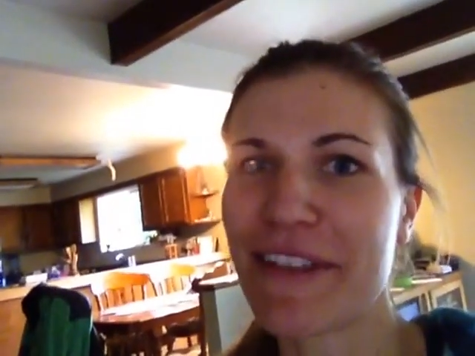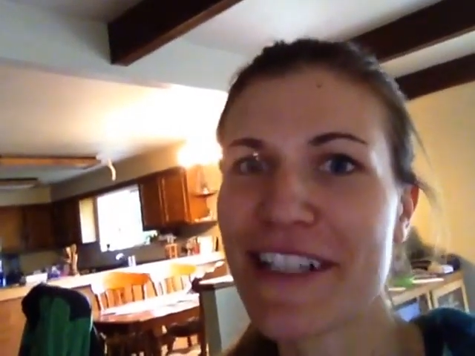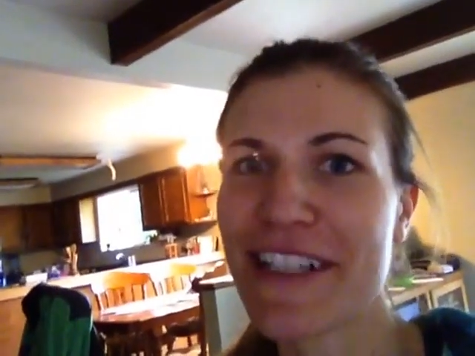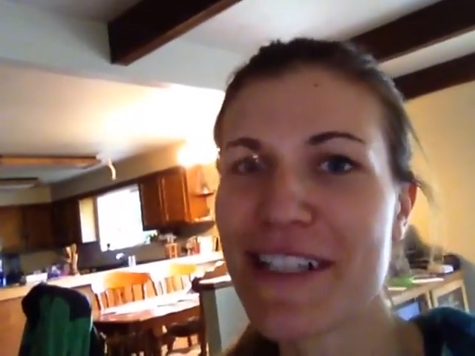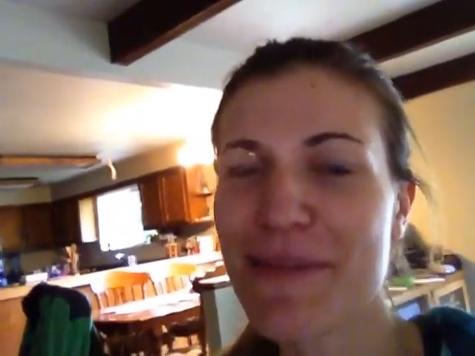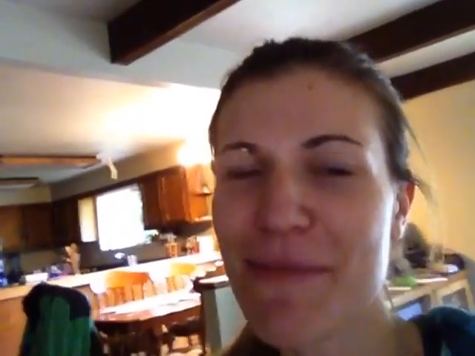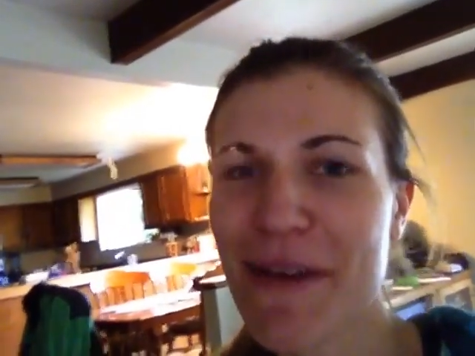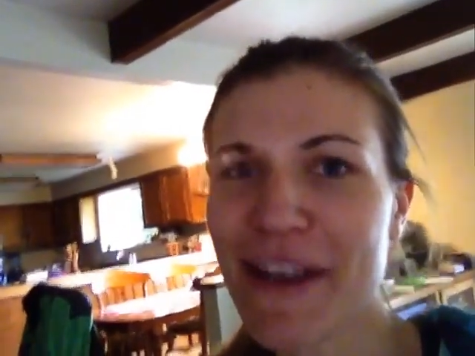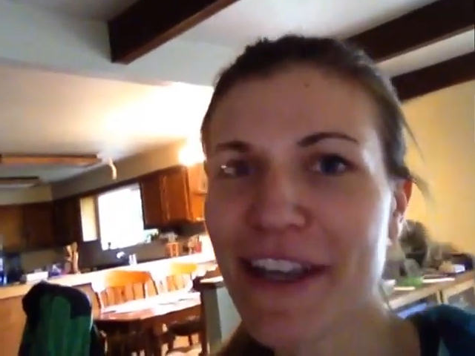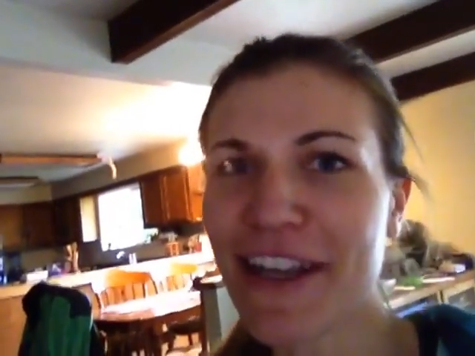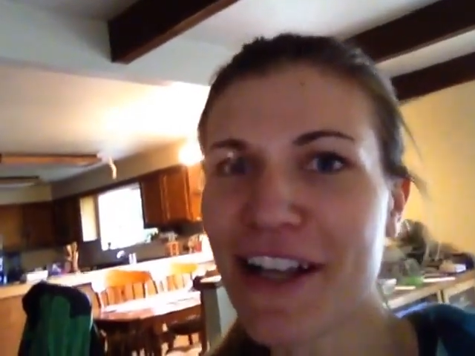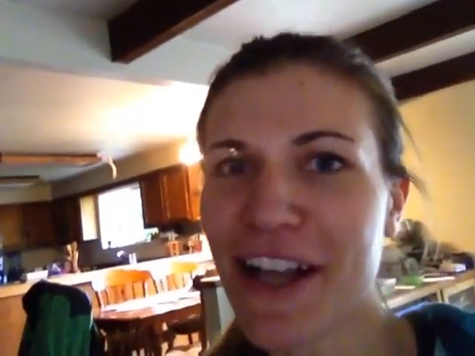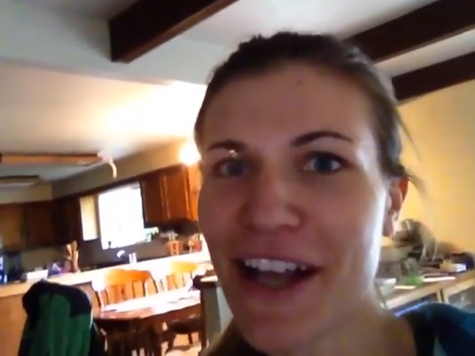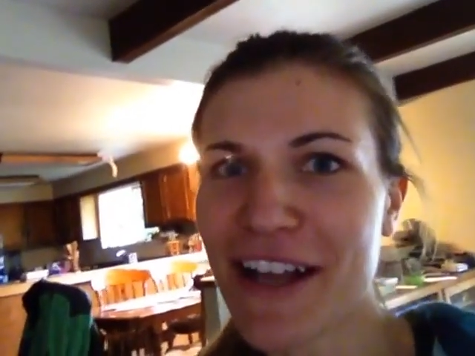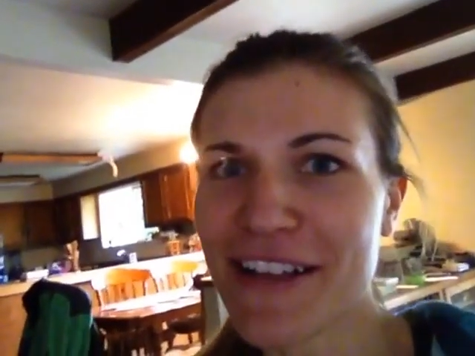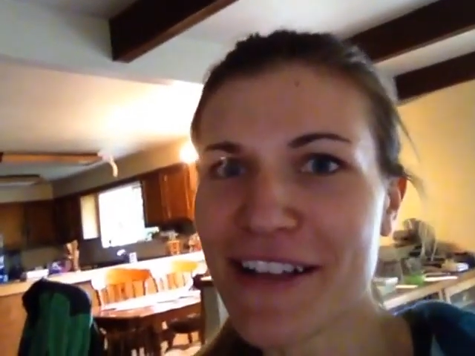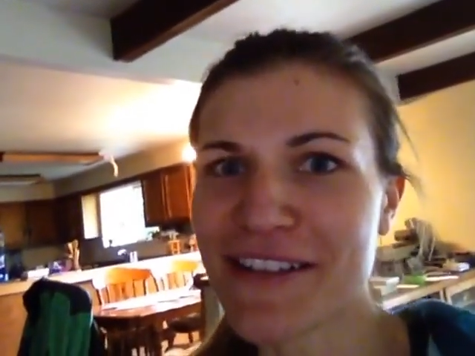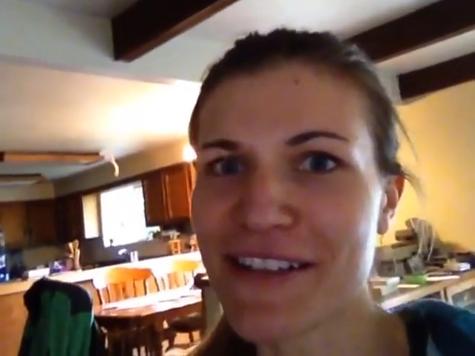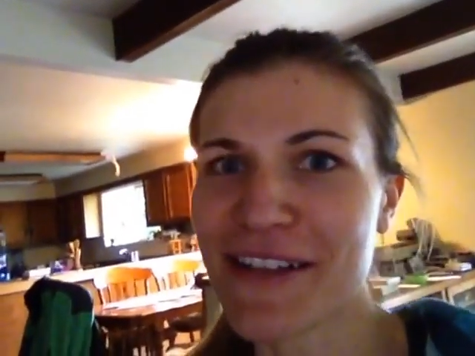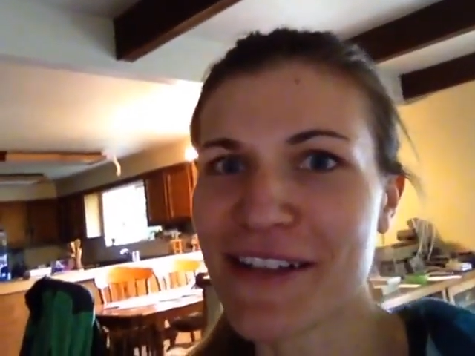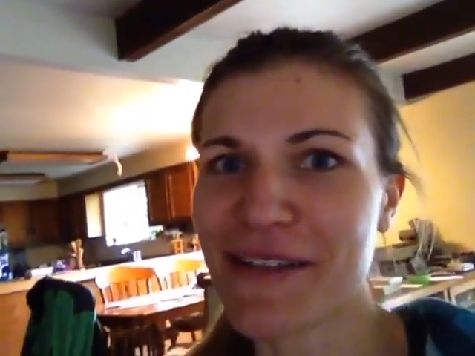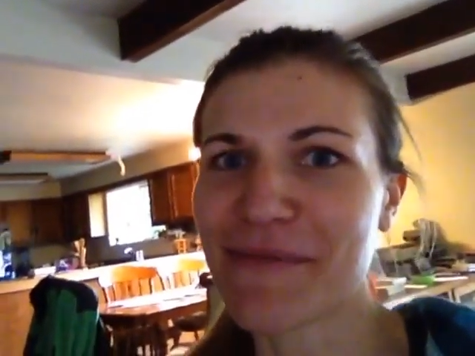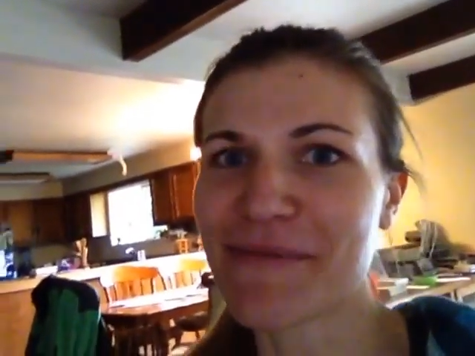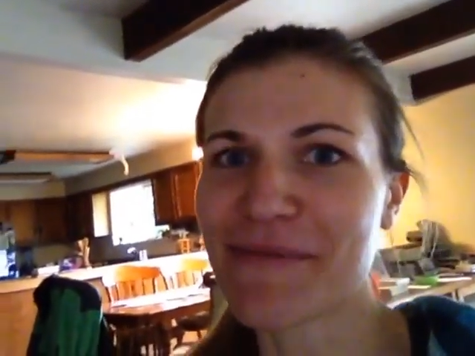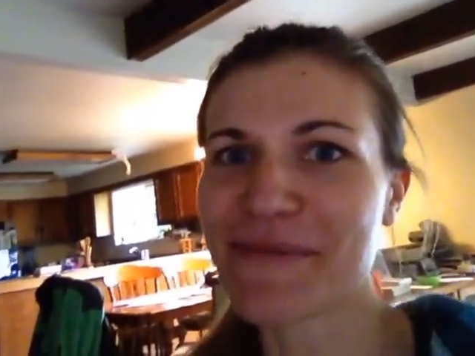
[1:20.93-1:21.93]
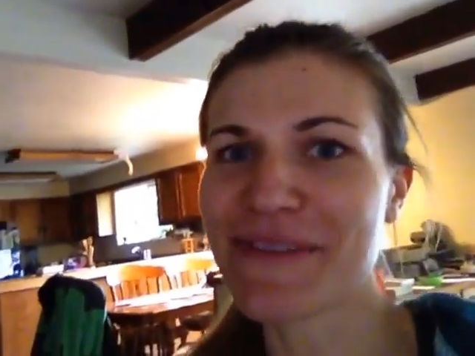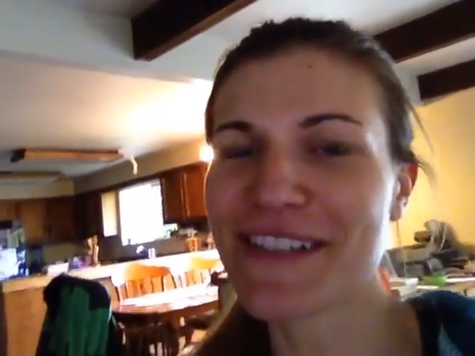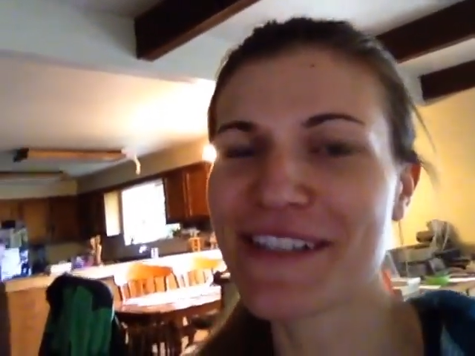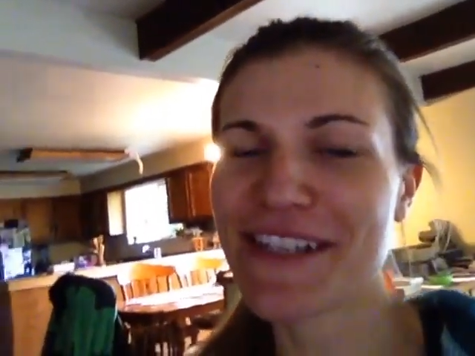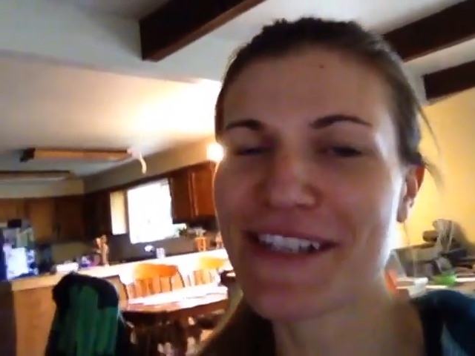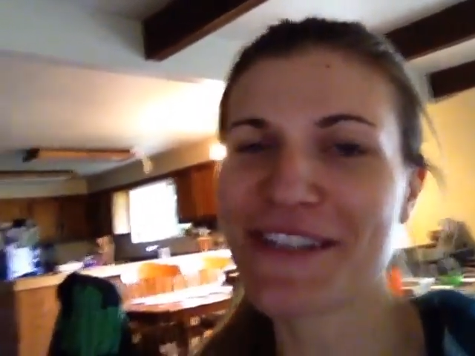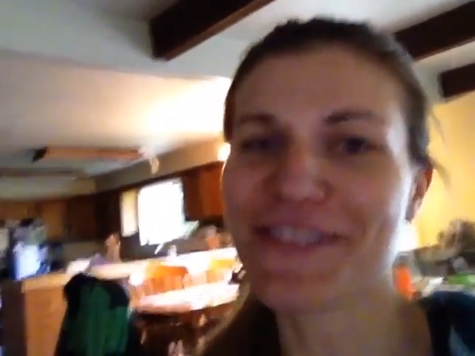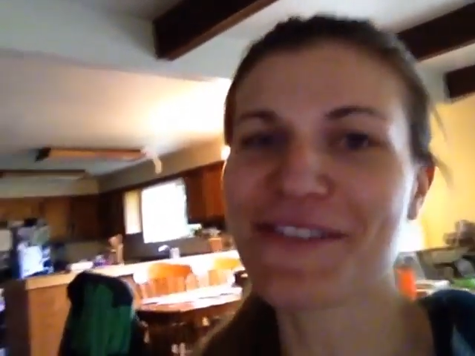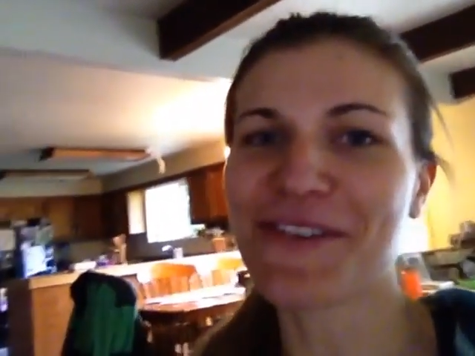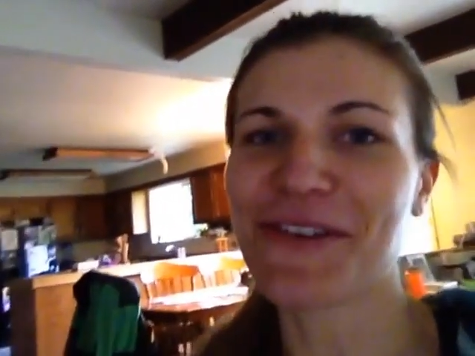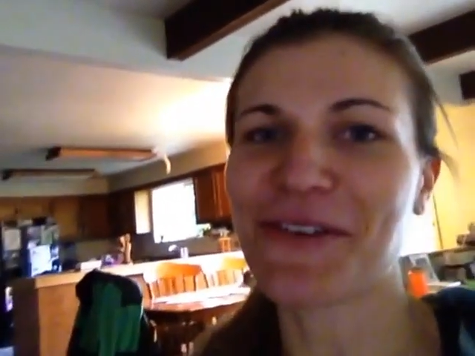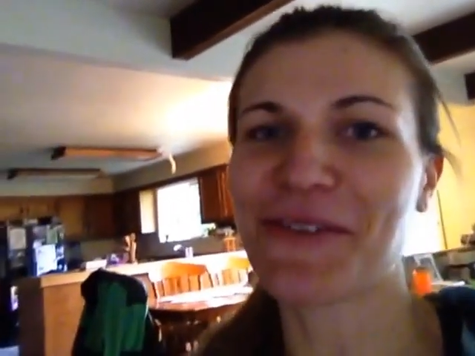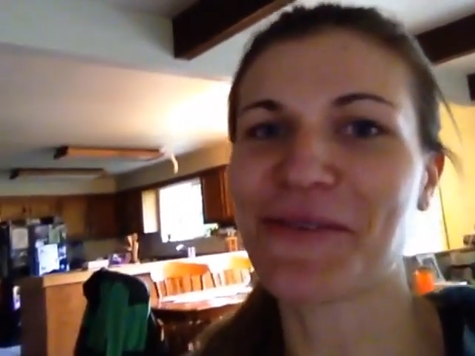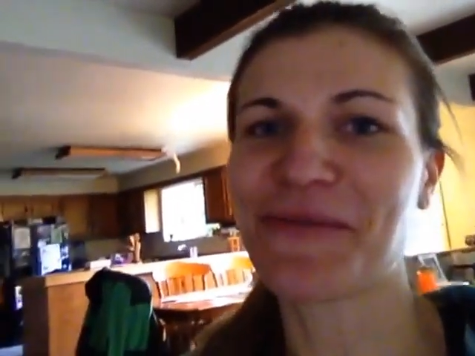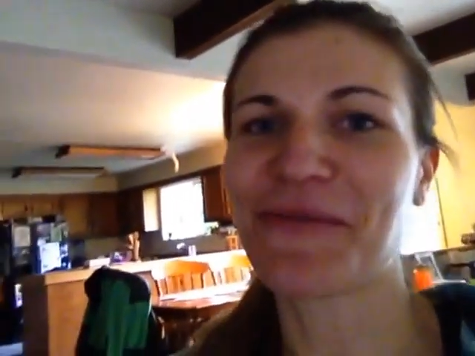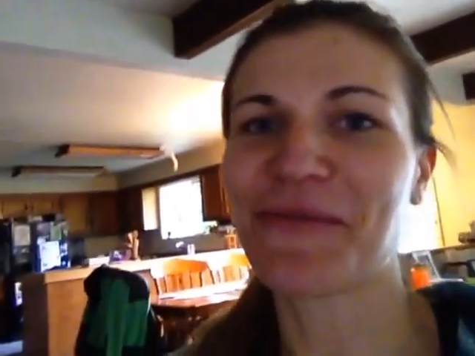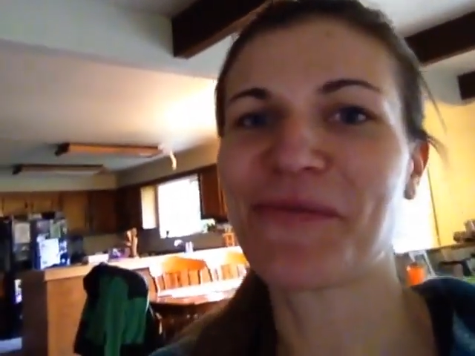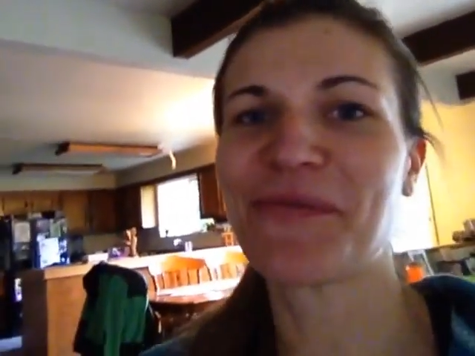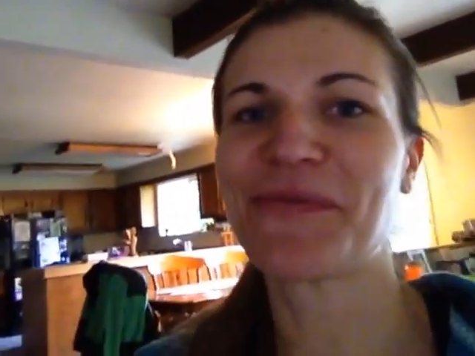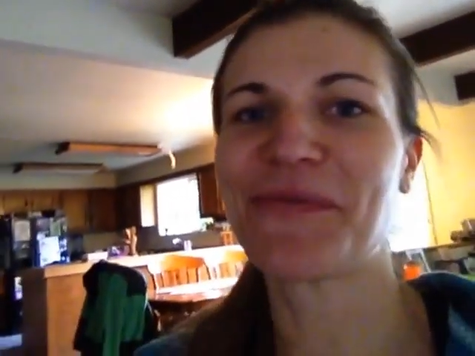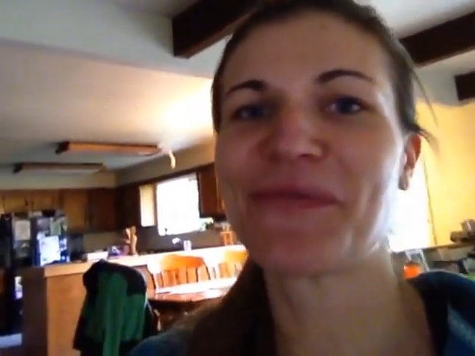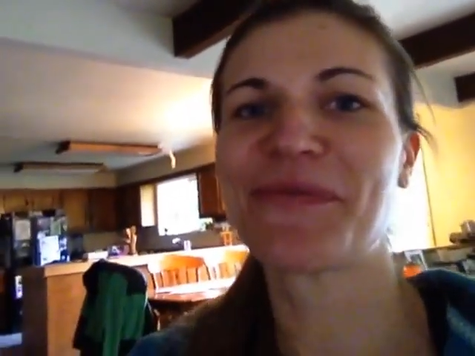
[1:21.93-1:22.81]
Let's make it awesome. See you soon.